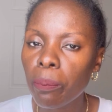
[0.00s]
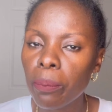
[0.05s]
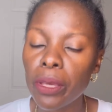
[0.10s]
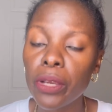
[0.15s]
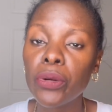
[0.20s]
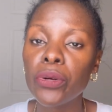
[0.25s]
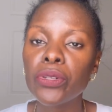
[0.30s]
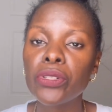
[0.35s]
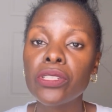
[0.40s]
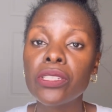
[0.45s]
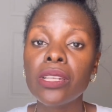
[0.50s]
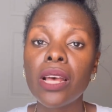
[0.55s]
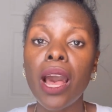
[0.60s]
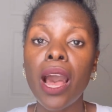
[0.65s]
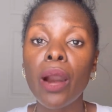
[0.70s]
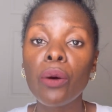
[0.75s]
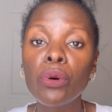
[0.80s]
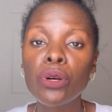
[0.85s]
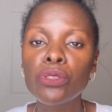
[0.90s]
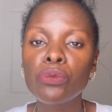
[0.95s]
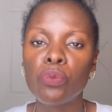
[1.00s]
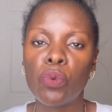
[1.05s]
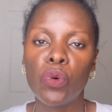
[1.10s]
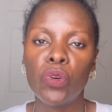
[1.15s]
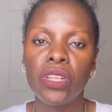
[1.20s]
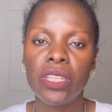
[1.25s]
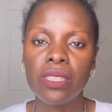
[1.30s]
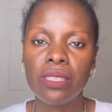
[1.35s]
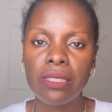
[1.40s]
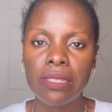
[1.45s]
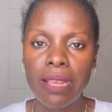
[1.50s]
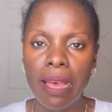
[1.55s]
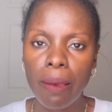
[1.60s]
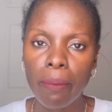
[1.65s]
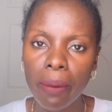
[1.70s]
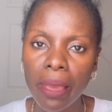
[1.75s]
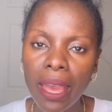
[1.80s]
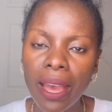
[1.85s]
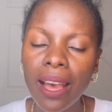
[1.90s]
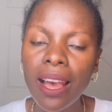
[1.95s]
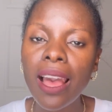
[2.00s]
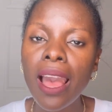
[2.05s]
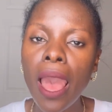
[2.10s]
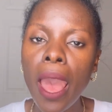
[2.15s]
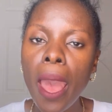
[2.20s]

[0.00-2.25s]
because I was born in Zambia.